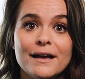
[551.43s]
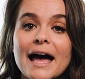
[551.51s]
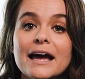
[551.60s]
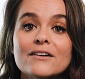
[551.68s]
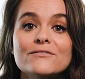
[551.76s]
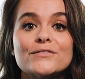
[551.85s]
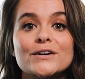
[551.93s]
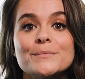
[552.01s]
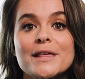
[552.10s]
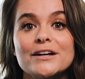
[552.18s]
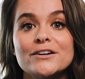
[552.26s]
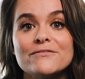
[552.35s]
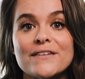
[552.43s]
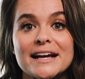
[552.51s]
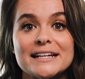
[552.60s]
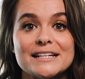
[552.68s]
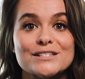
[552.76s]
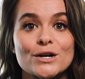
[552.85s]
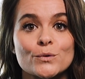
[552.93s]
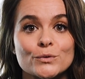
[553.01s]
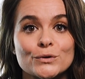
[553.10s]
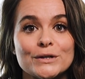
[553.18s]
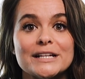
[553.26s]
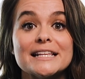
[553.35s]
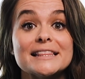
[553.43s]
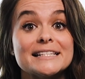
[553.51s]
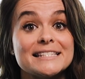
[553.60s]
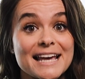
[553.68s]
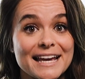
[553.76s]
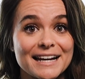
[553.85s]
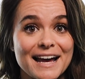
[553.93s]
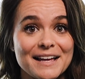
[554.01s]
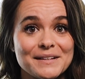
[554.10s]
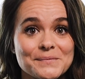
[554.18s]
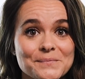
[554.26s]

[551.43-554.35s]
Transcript: and confirm that your findings are rooted in the data.